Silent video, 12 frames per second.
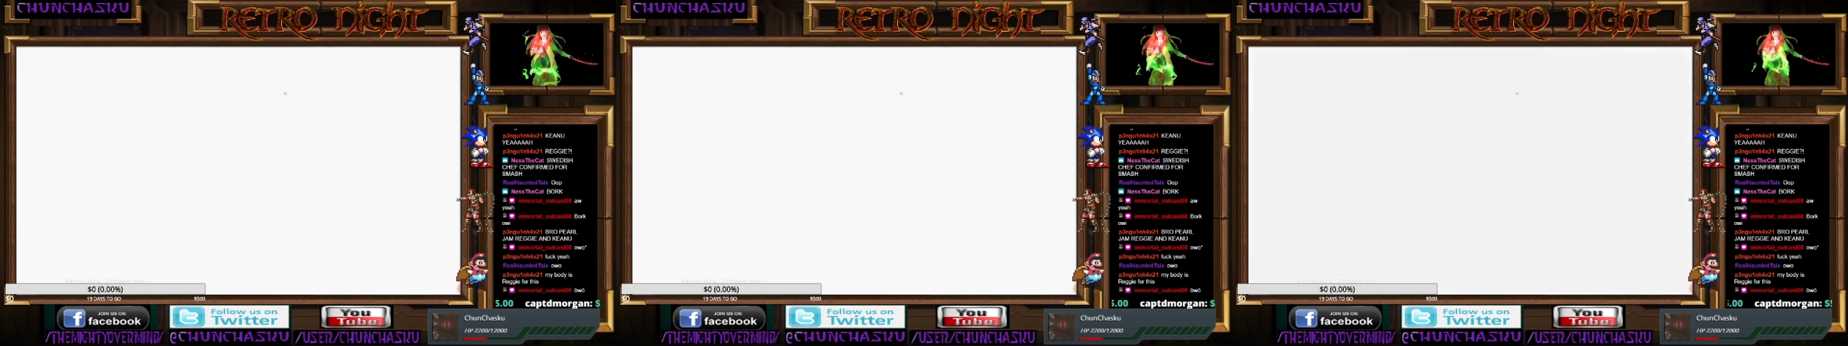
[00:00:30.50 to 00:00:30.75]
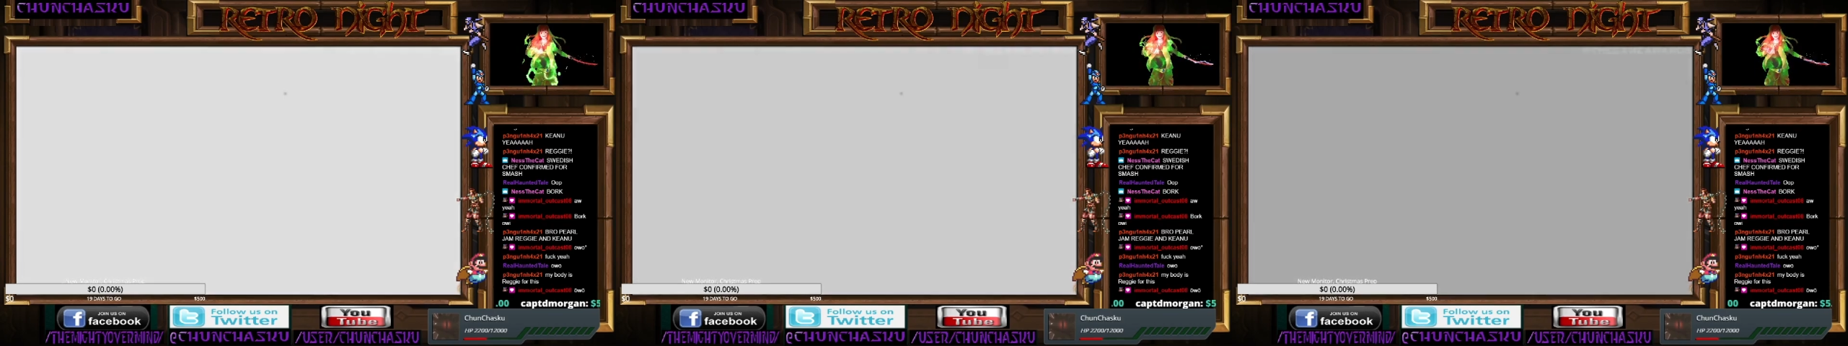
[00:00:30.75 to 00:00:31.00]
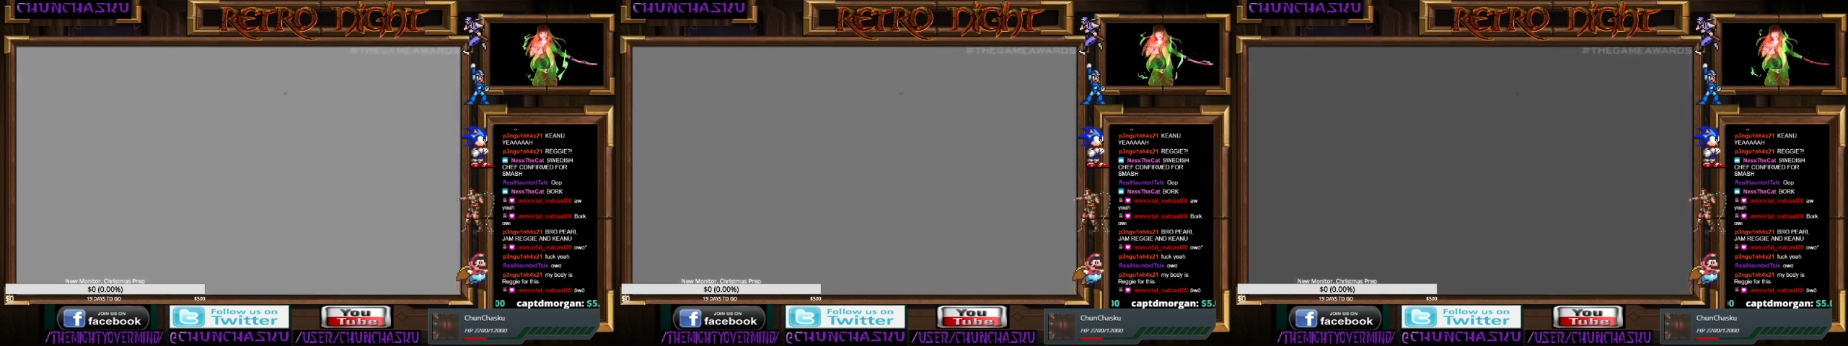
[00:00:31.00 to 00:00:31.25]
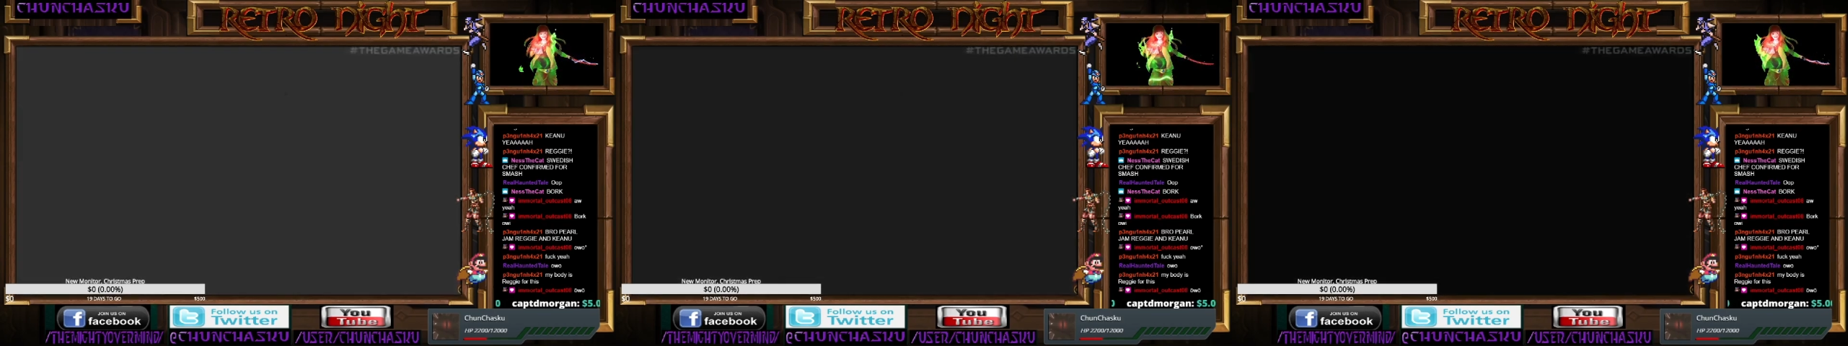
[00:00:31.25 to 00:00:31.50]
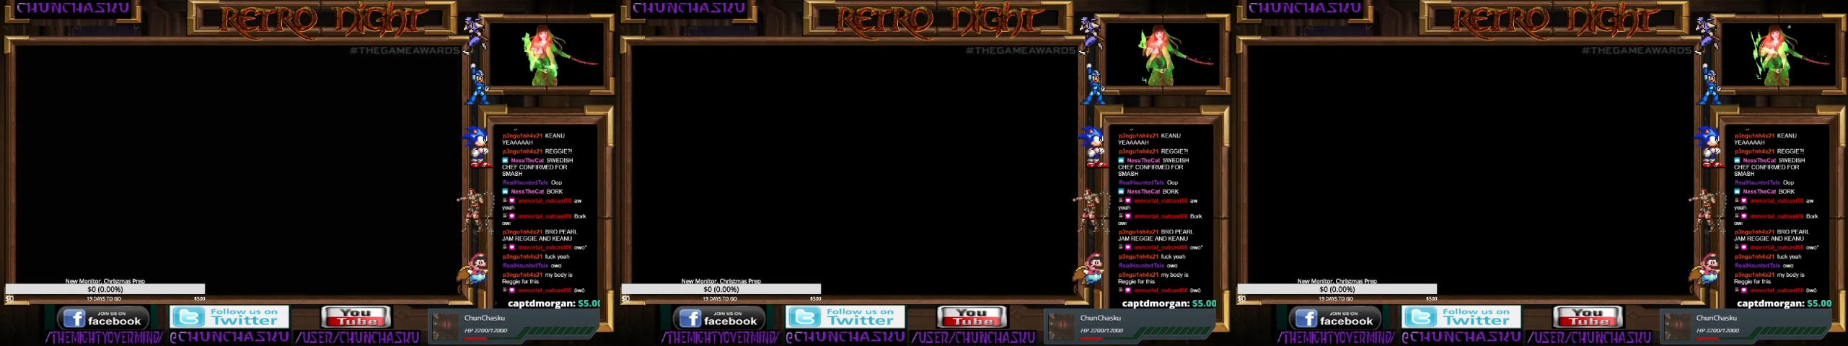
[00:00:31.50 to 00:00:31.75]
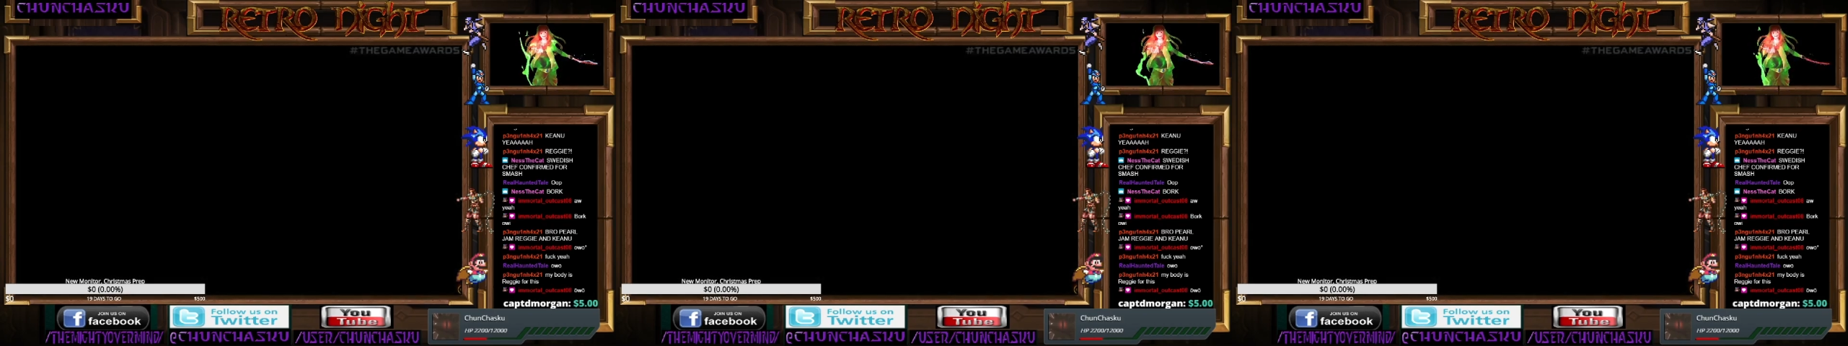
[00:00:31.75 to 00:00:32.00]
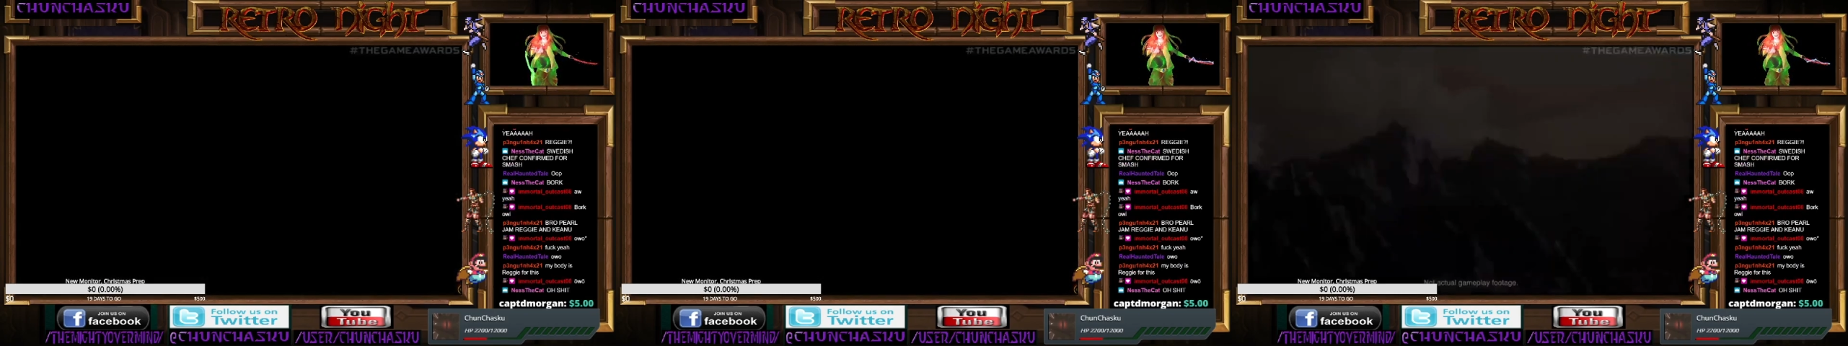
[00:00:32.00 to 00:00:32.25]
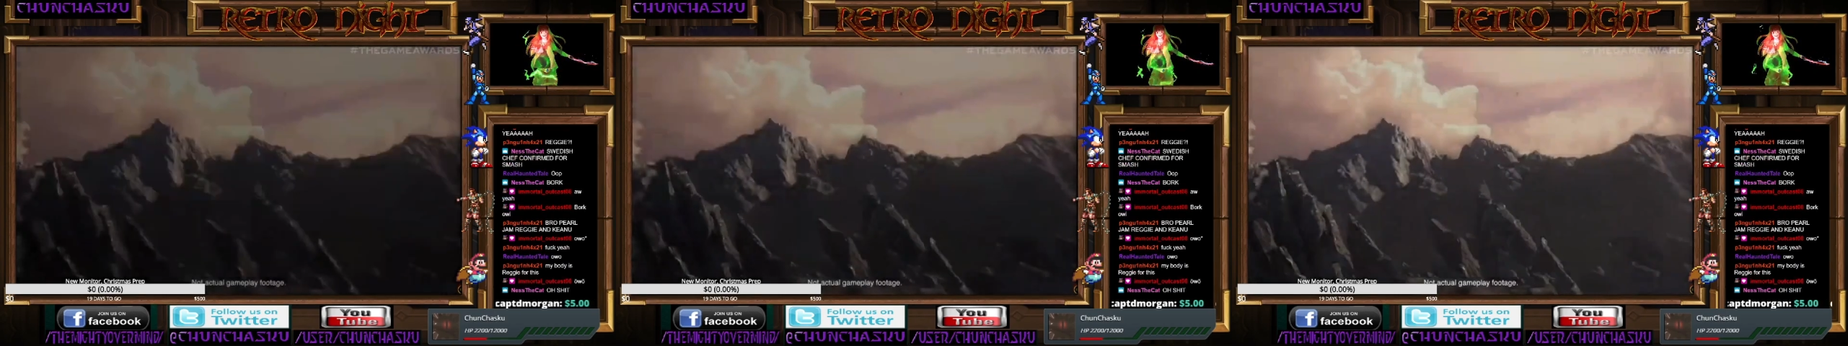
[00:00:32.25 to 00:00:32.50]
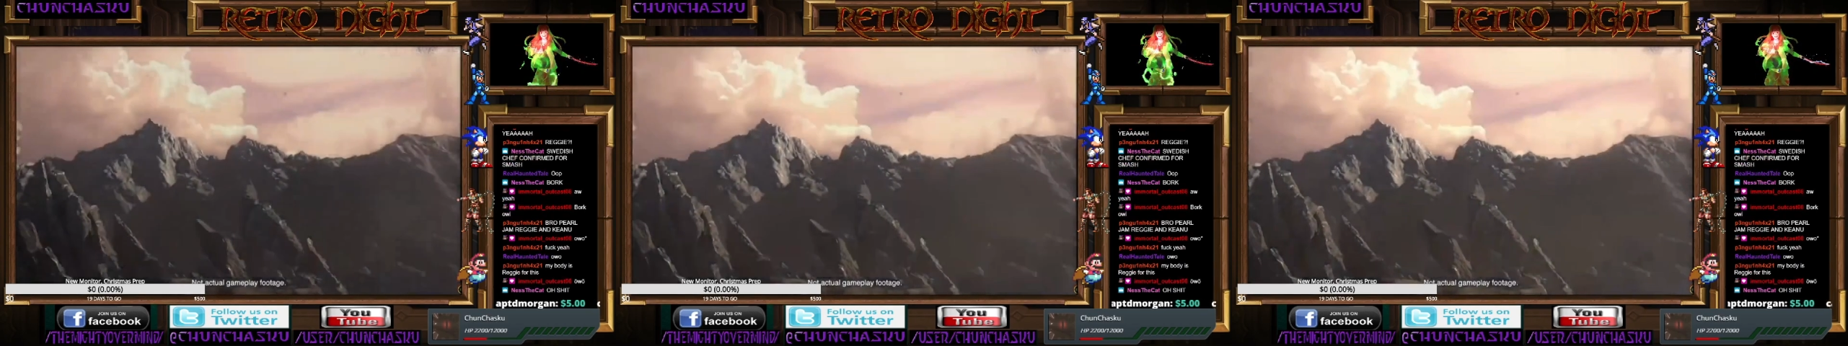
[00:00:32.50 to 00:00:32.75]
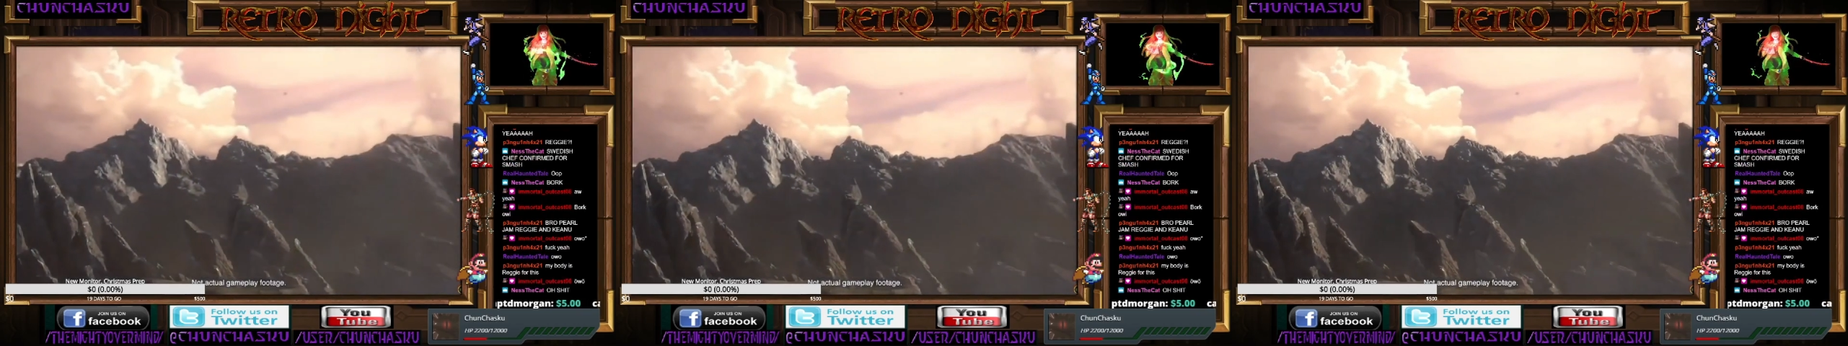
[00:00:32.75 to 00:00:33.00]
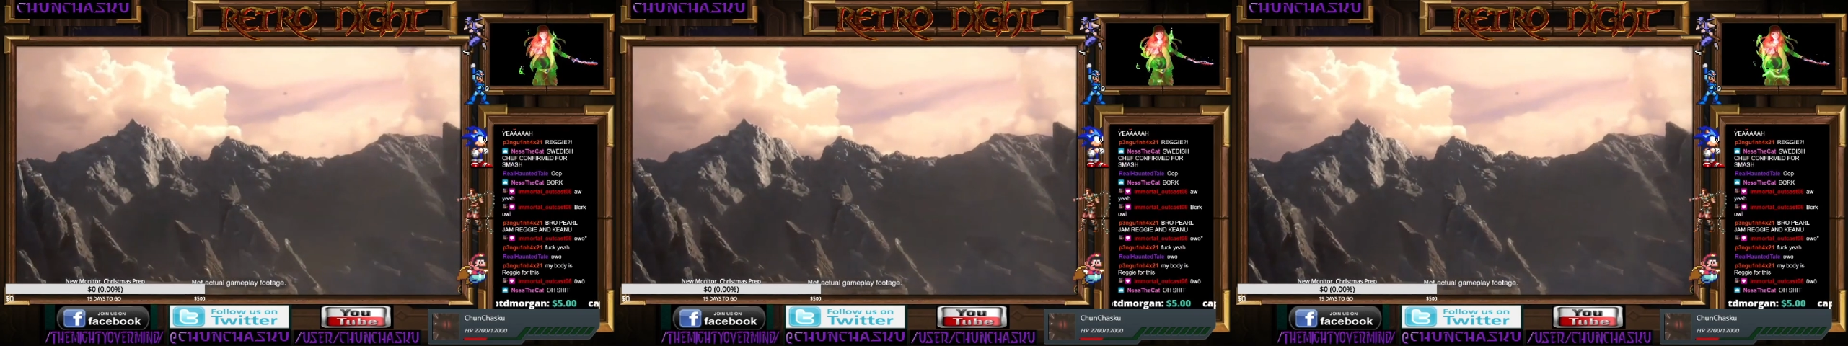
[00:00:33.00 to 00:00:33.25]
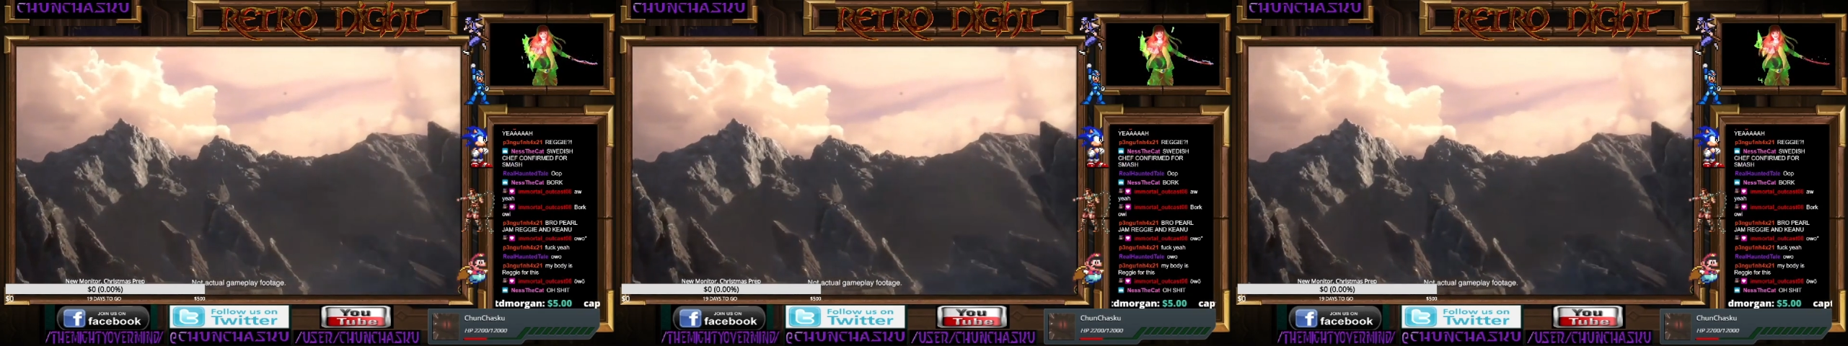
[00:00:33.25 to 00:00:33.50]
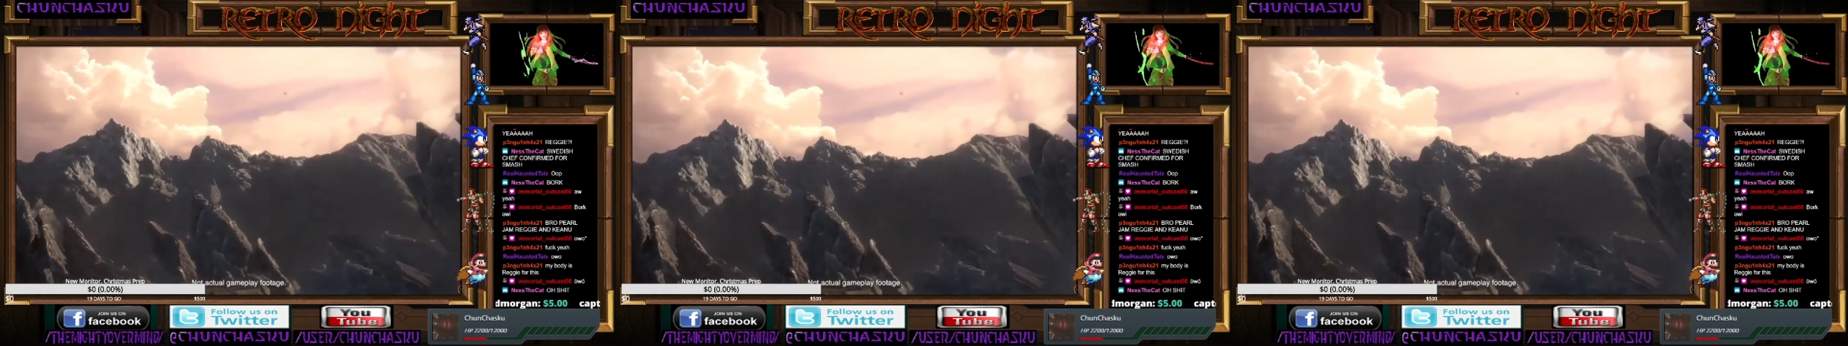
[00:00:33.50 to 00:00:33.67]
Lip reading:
[unreadable: no face in view]